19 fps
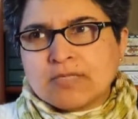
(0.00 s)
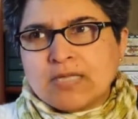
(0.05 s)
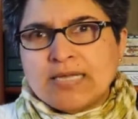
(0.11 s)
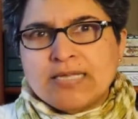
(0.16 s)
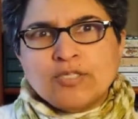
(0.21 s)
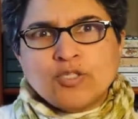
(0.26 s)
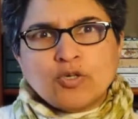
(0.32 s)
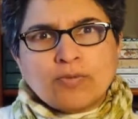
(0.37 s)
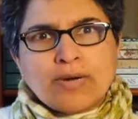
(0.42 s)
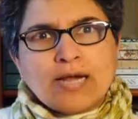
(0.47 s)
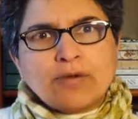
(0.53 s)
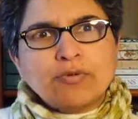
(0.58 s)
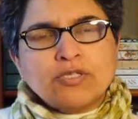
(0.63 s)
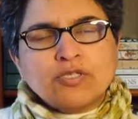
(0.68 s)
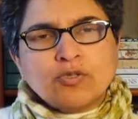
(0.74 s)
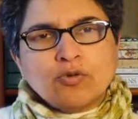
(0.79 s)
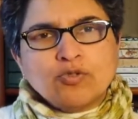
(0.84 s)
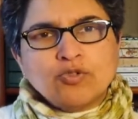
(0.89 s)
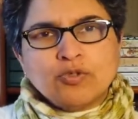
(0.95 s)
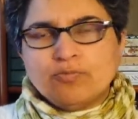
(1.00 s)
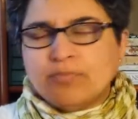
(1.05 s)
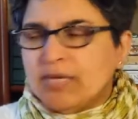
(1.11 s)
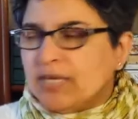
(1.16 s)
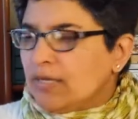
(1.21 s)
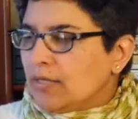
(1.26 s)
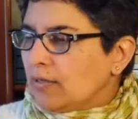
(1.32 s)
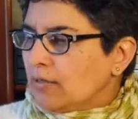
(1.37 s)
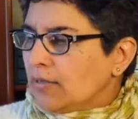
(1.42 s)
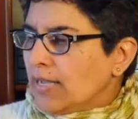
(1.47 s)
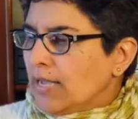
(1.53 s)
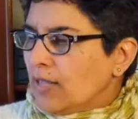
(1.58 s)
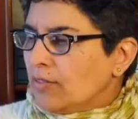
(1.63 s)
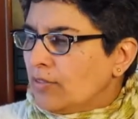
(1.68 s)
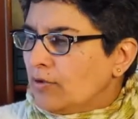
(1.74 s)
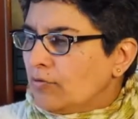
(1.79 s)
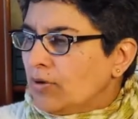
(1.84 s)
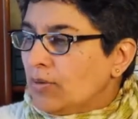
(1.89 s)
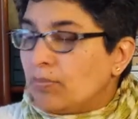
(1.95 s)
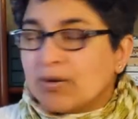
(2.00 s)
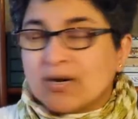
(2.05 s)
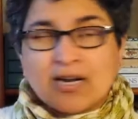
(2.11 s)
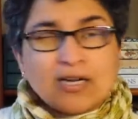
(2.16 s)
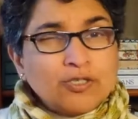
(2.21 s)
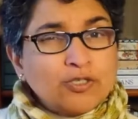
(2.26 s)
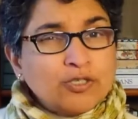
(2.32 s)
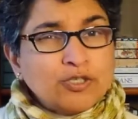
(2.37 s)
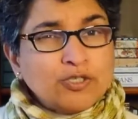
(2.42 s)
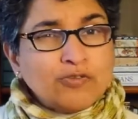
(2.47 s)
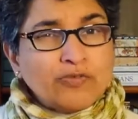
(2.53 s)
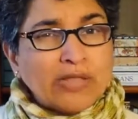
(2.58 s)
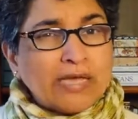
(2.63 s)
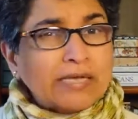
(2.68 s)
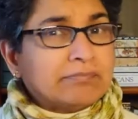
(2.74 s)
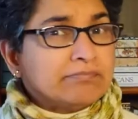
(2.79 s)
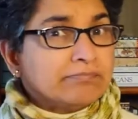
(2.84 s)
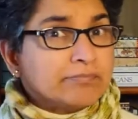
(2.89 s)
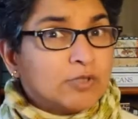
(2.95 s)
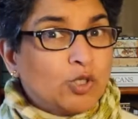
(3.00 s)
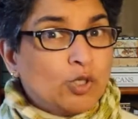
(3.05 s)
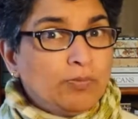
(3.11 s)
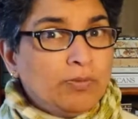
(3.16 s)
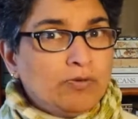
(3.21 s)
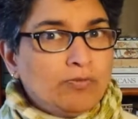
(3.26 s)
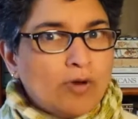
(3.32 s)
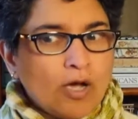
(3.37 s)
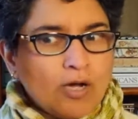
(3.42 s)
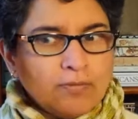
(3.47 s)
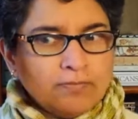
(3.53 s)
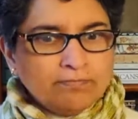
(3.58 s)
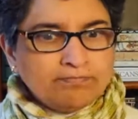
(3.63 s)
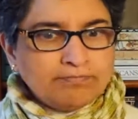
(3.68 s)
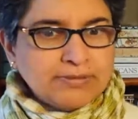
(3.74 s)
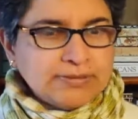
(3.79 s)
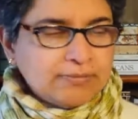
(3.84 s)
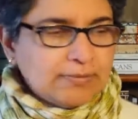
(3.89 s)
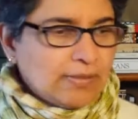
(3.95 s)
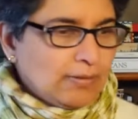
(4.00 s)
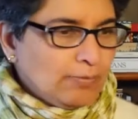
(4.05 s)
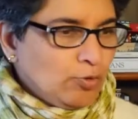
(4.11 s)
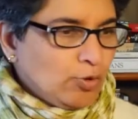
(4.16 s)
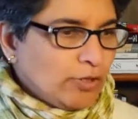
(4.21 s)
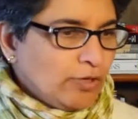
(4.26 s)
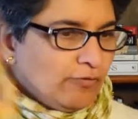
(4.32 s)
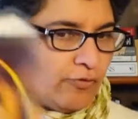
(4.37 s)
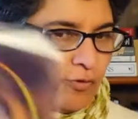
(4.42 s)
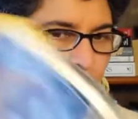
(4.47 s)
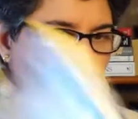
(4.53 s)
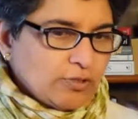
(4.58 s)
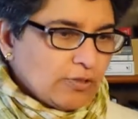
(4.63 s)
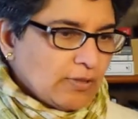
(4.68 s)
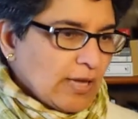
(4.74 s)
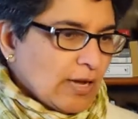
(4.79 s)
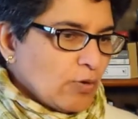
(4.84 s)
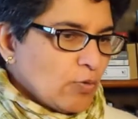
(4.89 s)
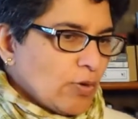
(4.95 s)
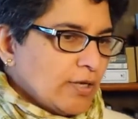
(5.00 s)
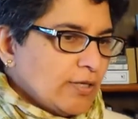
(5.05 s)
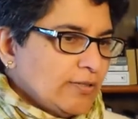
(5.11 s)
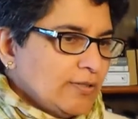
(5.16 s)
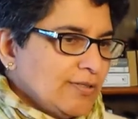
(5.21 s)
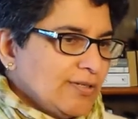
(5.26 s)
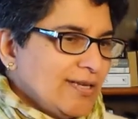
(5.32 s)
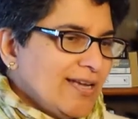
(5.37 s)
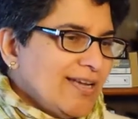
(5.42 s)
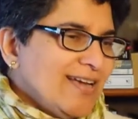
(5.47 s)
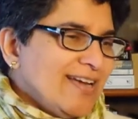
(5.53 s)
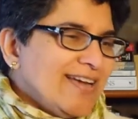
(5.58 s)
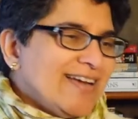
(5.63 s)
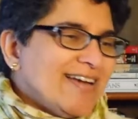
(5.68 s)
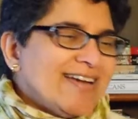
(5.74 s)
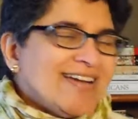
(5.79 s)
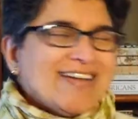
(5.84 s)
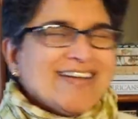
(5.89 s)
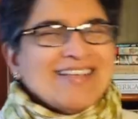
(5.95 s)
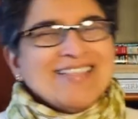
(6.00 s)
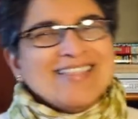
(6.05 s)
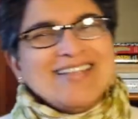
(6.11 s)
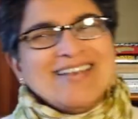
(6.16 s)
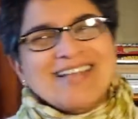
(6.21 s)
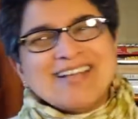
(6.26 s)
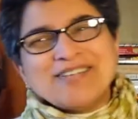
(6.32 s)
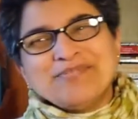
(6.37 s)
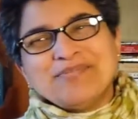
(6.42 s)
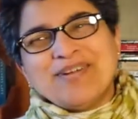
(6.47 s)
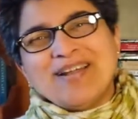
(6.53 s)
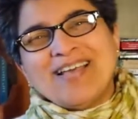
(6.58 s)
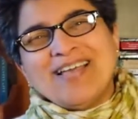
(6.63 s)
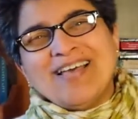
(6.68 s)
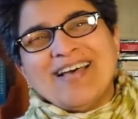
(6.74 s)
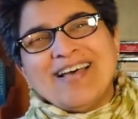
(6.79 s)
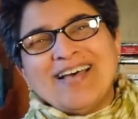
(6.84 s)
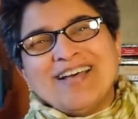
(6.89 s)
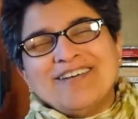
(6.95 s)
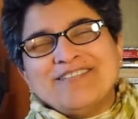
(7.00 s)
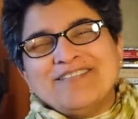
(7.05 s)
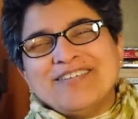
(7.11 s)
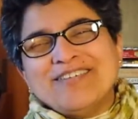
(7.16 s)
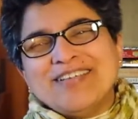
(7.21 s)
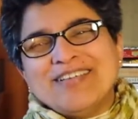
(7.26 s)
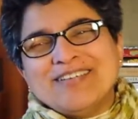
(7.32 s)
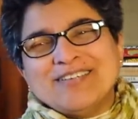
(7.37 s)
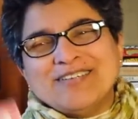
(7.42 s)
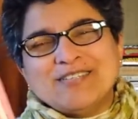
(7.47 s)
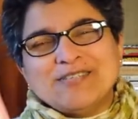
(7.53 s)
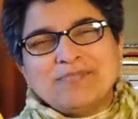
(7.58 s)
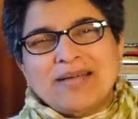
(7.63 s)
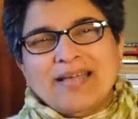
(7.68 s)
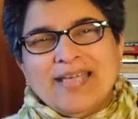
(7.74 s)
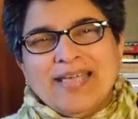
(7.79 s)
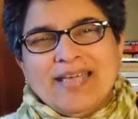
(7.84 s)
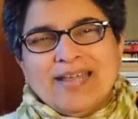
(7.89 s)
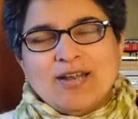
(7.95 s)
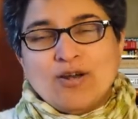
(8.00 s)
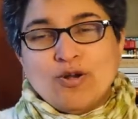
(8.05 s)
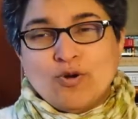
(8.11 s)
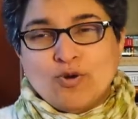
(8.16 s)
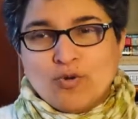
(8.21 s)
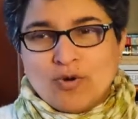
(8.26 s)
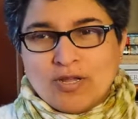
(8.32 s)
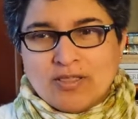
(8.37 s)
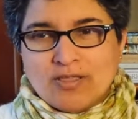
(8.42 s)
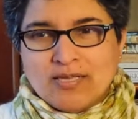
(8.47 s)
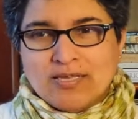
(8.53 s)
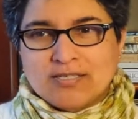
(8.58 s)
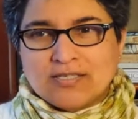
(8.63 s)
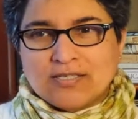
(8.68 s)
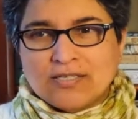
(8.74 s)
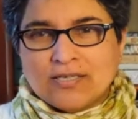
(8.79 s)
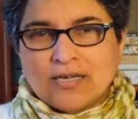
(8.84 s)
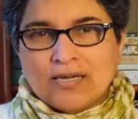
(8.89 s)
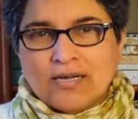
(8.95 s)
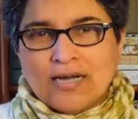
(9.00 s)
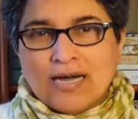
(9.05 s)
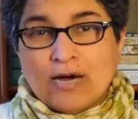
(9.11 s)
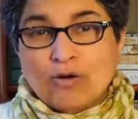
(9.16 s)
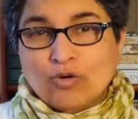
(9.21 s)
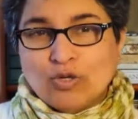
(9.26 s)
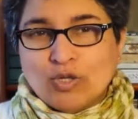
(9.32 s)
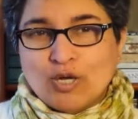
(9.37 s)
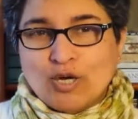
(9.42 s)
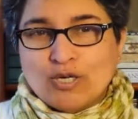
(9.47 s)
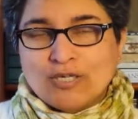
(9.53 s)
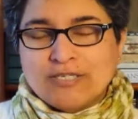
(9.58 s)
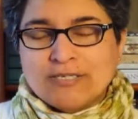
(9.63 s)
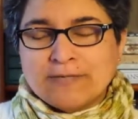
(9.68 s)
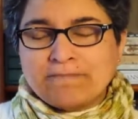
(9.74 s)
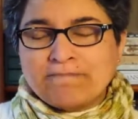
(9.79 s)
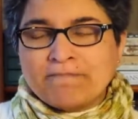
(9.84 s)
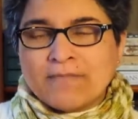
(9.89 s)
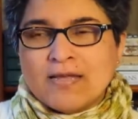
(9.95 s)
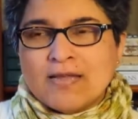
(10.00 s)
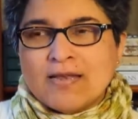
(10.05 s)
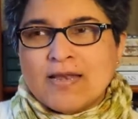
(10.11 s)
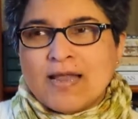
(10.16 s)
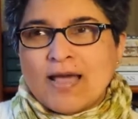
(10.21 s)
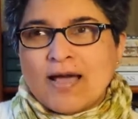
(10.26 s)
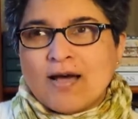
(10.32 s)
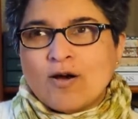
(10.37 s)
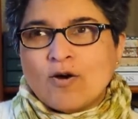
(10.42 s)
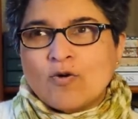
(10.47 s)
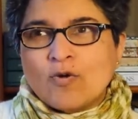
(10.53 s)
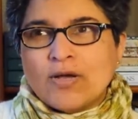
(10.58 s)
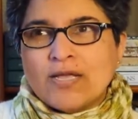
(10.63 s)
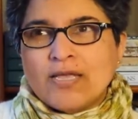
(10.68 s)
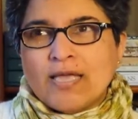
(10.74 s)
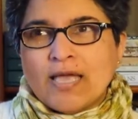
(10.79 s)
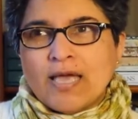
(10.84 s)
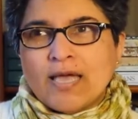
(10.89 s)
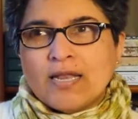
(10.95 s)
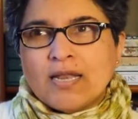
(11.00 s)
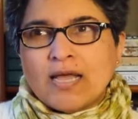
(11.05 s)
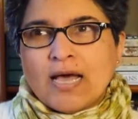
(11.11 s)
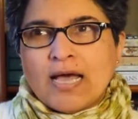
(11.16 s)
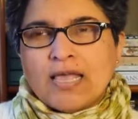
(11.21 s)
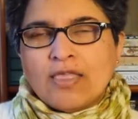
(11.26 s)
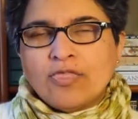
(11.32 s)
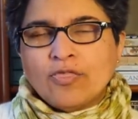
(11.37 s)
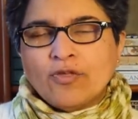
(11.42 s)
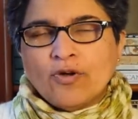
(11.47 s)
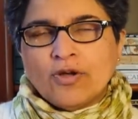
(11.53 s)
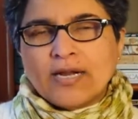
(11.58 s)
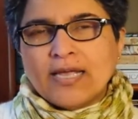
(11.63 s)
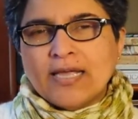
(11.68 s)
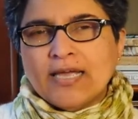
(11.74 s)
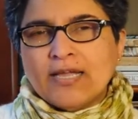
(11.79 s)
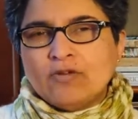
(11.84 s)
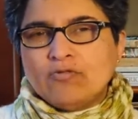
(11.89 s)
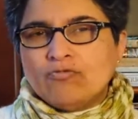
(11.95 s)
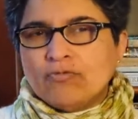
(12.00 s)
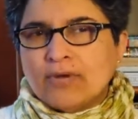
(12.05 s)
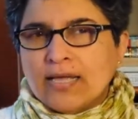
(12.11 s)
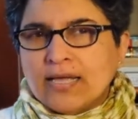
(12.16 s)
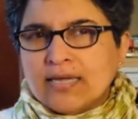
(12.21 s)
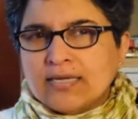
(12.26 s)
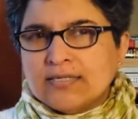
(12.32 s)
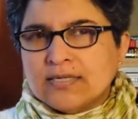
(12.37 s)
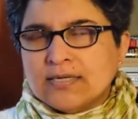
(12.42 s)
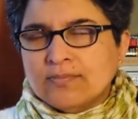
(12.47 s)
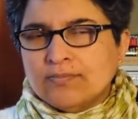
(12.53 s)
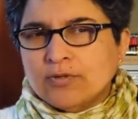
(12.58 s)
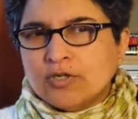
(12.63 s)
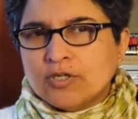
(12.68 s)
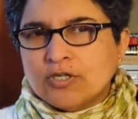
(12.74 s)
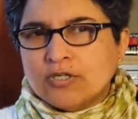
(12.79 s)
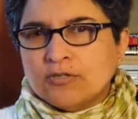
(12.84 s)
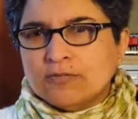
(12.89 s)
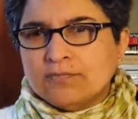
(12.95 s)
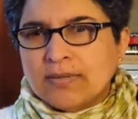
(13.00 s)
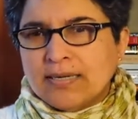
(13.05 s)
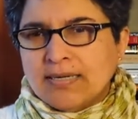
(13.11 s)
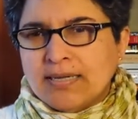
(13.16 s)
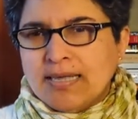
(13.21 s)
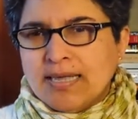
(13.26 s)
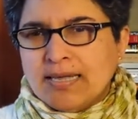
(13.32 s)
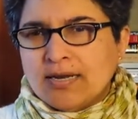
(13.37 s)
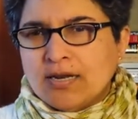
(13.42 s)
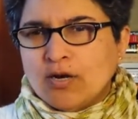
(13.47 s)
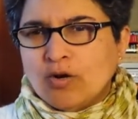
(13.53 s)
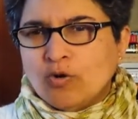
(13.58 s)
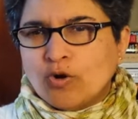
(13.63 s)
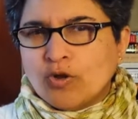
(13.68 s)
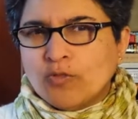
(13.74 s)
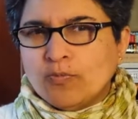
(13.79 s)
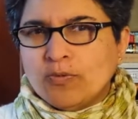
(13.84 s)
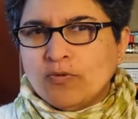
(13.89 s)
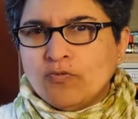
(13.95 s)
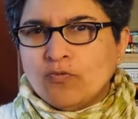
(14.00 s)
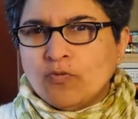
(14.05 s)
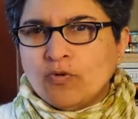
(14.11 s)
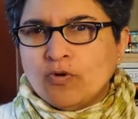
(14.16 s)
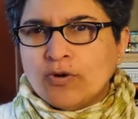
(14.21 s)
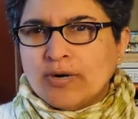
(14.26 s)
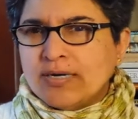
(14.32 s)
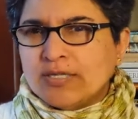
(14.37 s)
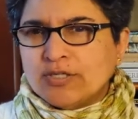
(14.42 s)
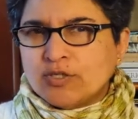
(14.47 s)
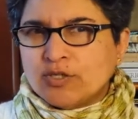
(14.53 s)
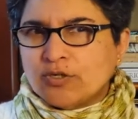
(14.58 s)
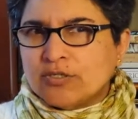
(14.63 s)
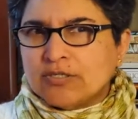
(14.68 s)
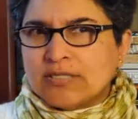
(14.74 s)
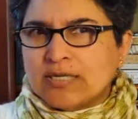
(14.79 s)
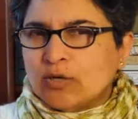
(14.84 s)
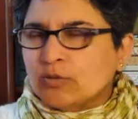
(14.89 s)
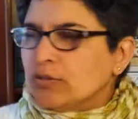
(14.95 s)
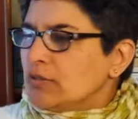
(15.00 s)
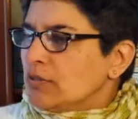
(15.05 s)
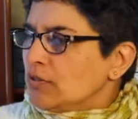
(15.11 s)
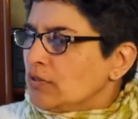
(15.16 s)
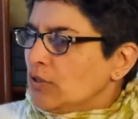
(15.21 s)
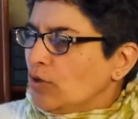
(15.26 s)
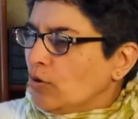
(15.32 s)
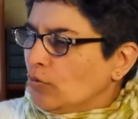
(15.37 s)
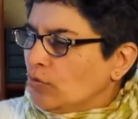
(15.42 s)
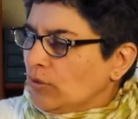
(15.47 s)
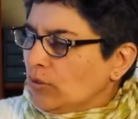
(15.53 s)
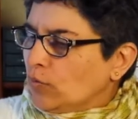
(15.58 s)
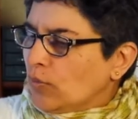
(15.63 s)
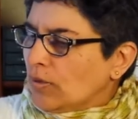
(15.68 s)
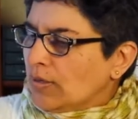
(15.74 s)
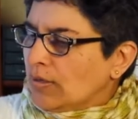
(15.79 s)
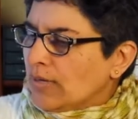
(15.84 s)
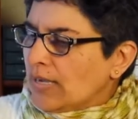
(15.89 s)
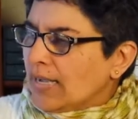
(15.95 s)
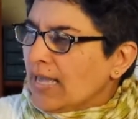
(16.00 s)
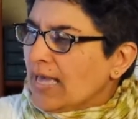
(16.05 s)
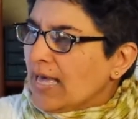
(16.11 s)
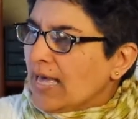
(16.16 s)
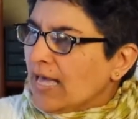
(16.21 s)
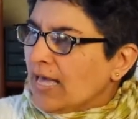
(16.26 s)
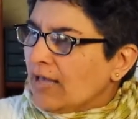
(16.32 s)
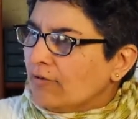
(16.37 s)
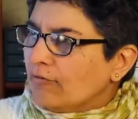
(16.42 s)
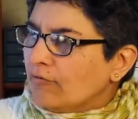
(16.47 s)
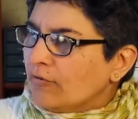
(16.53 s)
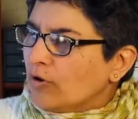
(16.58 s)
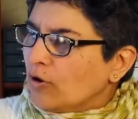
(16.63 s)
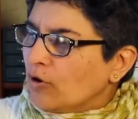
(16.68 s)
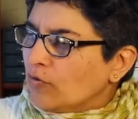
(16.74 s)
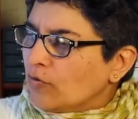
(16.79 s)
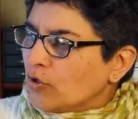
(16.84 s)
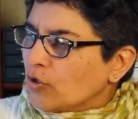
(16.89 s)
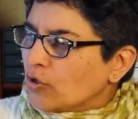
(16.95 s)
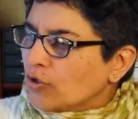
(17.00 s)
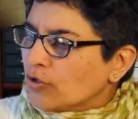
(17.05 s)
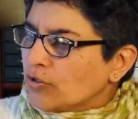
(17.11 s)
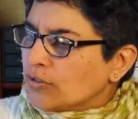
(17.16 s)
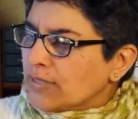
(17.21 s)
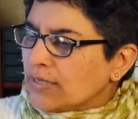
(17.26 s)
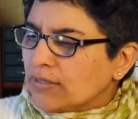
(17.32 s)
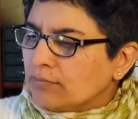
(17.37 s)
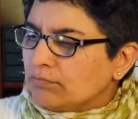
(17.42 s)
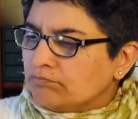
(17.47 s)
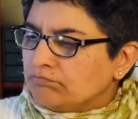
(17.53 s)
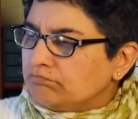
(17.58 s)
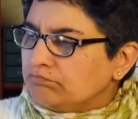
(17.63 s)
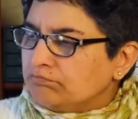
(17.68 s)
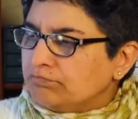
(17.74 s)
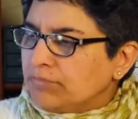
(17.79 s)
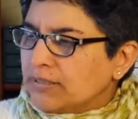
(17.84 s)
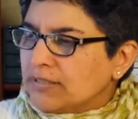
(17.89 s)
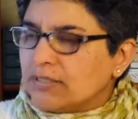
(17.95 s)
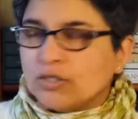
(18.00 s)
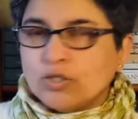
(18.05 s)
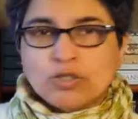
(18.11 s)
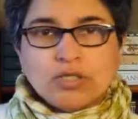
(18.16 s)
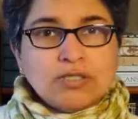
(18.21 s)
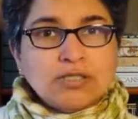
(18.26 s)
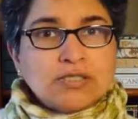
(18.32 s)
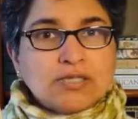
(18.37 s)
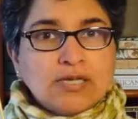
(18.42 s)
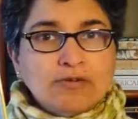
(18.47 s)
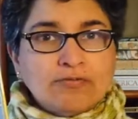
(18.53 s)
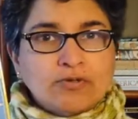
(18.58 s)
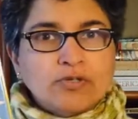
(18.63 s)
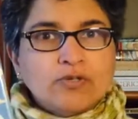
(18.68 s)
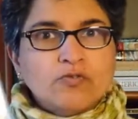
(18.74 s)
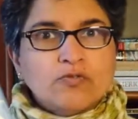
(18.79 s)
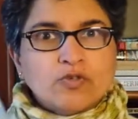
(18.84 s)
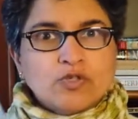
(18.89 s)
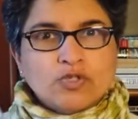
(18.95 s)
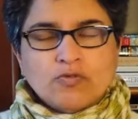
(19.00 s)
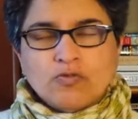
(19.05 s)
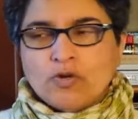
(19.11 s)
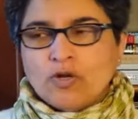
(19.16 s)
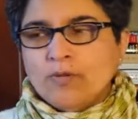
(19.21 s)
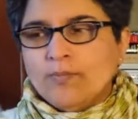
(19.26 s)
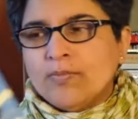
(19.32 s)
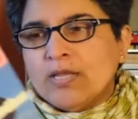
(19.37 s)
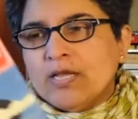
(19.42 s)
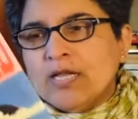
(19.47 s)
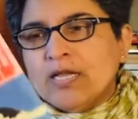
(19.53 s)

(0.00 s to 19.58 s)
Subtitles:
interact with social media and the repercussions of that. Could be wrong, but I'm looking forward to that one. The next one I have is by Anna North. It's Outlawed. Now, again, I thought I had read a book by Anna North before, and it turns out this is the only one I have of hers. But look at this cover, first of all.